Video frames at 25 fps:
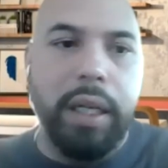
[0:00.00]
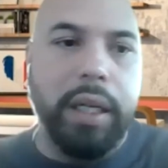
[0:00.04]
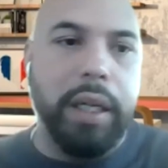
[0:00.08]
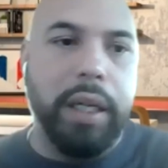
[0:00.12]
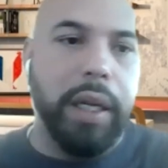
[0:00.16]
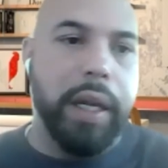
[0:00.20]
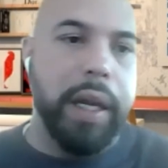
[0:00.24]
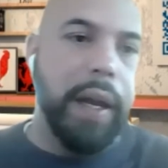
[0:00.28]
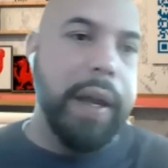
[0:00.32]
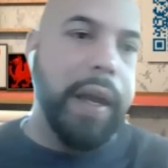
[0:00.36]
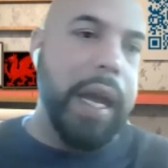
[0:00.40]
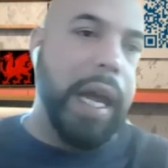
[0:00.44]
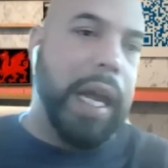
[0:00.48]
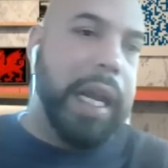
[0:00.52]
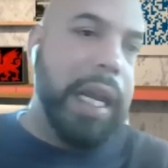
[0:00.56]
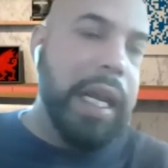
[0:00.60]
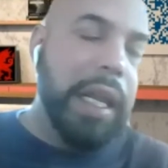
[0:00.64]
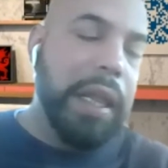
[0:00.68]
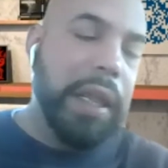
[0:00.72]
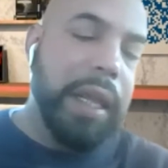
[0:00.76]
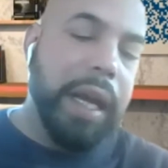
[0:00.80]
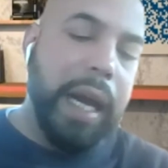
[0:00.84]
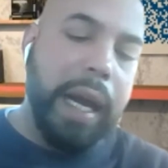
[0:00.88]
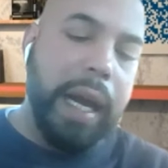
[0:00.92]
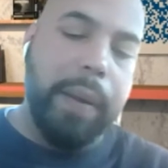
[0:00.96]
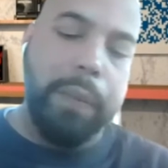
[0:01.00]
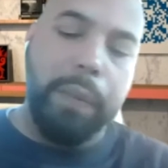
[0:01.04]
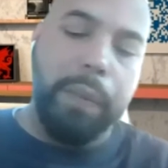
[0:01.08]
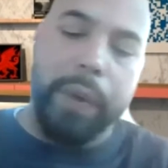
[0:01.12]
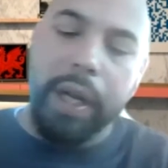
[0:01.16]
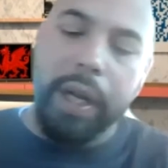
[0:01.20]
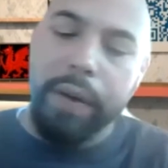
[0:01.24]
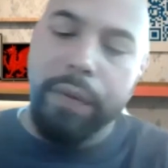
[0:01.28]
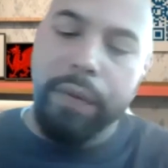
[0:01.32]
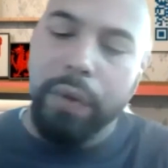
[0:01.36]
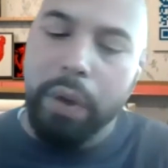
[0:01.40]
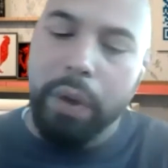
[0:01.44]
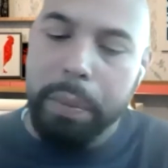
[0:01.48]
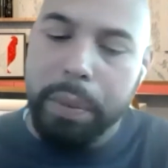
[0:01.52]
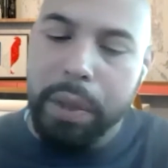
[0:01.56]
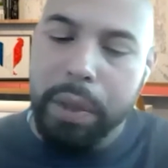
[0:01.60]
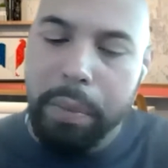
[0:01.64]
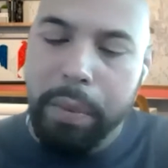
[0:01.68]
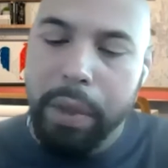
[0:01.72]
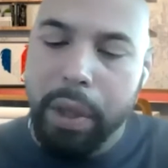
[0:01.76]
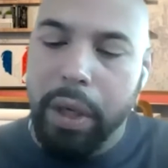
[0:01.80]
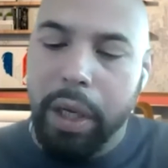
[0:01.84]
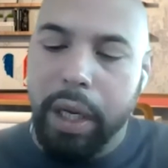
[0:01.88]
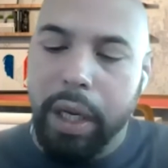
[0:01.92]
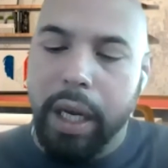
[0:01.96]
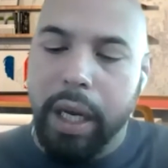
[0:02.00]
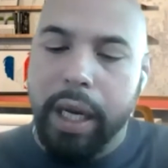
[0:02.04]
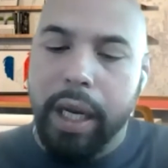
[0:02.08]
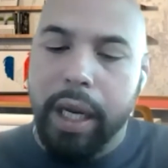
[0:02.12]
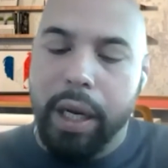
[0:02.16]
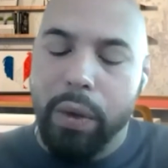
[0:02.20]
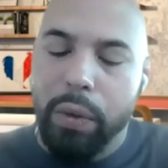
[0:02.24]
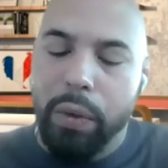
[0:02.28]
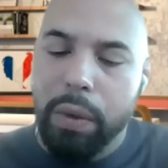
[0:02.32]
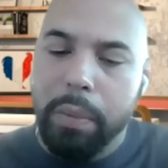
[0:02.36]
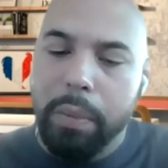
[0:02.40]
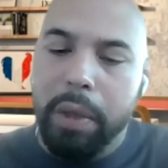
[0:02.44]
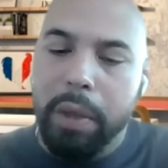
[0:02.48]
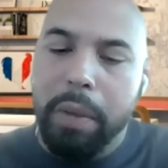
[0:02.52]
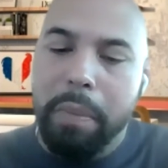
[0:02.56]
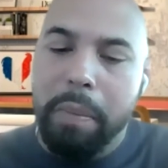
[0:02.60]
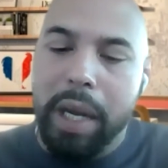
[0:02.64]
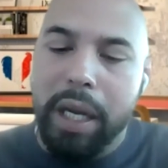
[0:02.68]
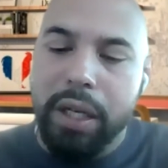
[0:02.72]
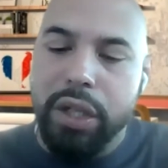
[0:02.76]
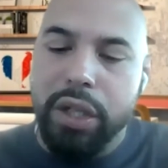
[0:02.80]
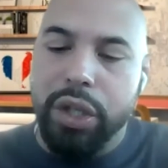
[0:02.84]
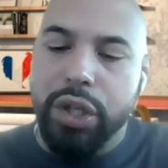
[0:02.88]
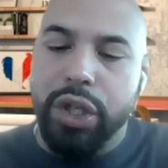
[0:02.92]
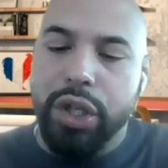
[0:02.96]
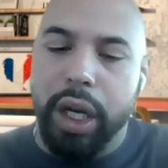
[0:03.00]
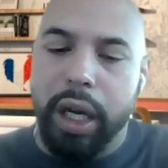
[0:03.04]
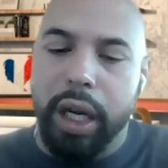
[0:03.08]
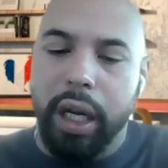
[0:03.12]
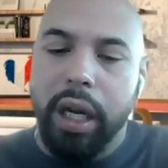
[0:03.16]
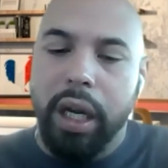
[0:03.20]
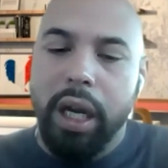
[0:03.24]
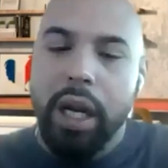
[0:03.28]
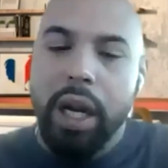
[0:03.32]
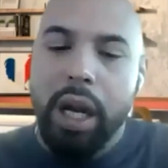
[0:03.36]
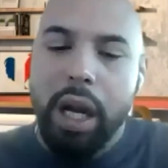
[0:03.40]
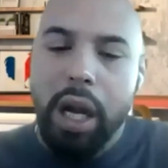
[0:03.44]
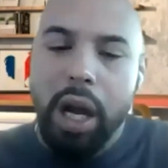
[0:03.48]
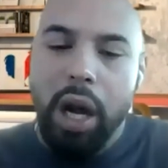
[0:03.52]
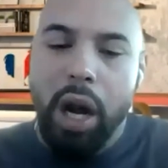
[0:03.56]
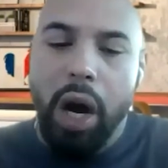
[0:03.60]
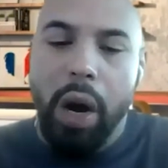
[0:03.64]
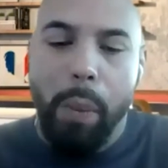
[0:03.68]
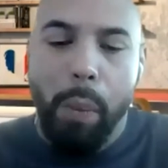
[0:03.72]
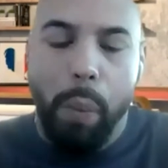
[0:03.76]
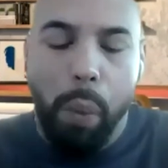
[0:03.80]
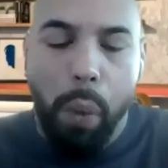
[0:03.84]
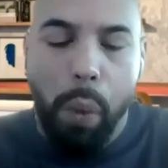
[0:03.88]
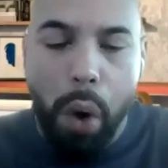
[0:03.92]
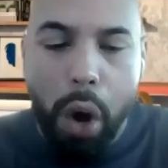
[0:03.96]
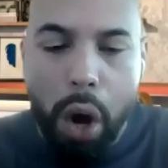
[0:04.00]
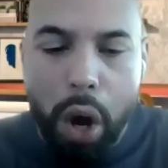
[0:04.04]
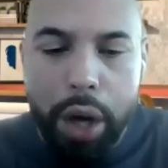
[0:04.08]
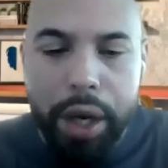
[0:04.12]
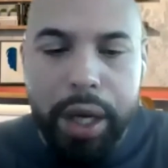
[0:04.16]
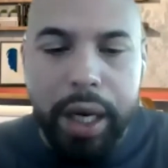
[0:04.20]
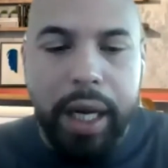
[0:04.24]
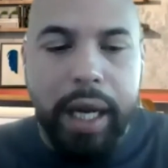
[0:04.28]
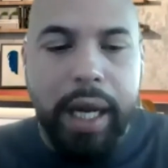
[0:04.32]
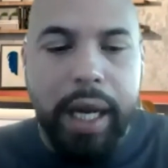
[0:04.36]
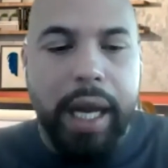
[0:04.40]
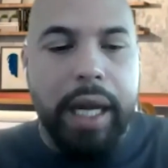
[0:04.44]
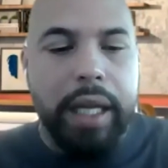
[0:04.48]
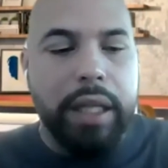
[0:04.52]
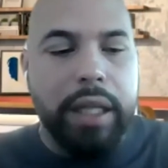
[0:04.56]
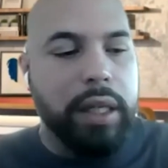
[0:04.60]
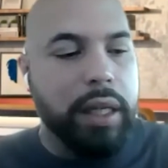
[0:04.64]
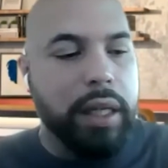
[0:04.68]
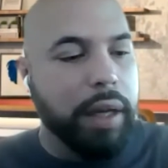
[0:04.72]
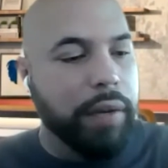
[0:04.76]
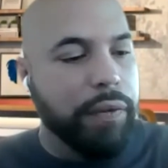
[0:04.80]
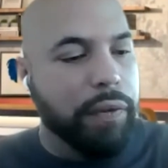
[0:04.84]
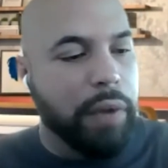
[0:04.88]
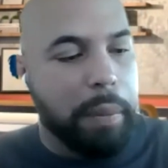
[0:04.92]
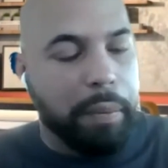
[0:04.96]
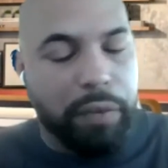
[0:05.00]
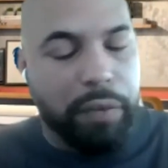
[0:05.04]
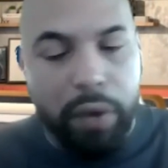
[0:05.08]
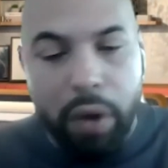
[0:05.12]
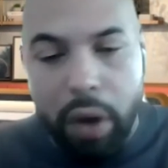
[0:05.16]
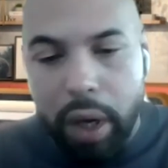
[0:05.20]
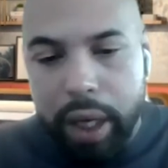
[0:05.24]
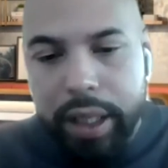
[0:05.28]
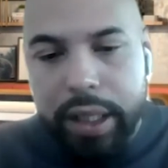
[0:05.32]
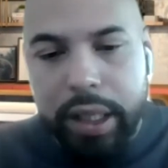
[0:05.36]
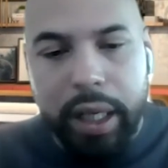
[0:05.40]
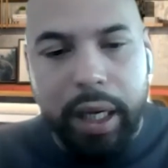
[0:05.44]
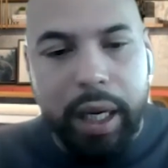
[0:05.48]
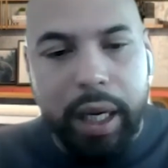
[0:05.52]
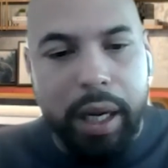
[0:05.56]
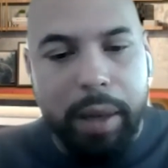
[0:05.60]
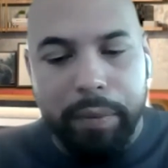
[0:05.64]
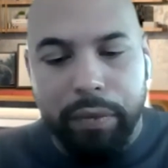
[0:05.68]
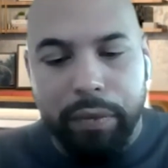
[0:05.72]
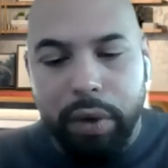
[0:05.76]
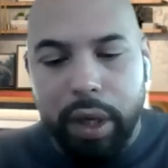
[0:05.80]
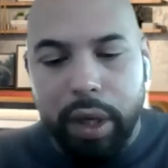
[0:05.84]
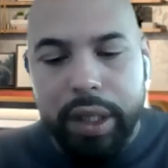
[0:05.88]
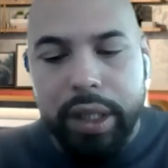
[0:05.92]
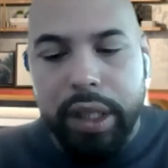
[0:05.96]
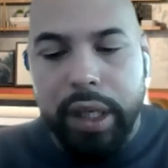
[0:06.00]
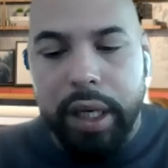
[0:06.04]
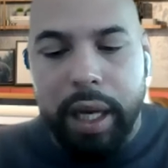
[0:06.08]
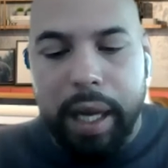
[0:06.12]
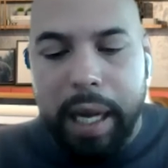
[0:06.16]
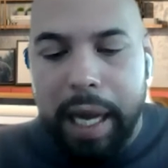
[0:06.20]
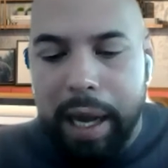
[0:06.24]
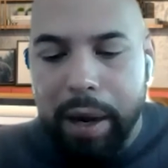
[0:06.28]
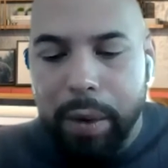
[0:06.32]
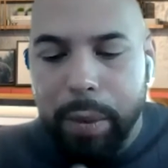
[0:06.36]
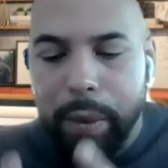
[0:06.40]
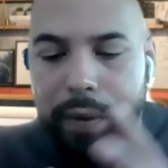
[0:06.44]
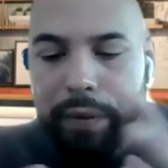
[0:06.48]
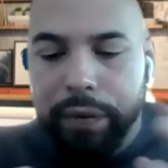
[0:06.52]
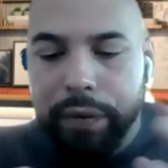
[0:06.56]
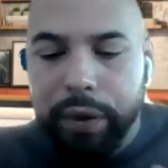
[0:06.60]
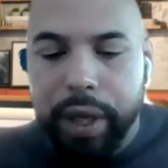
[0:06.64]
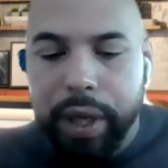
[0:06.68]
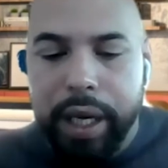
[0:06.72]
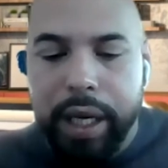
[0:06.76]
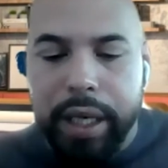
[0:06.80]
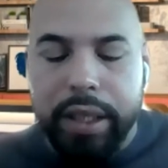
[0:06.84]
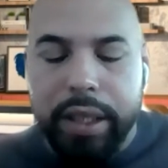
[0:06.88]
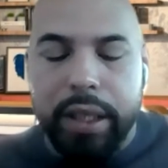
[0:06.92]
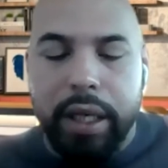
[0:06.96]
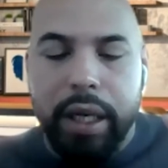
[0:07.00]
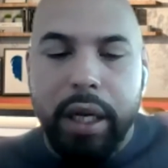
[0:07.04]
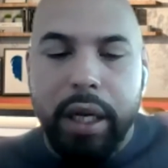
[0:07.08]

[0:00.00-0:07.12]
And in that, whenever I'm communicating, all of my messaging, I'm wording it. If I'm writing it, I'm writing it, however it is,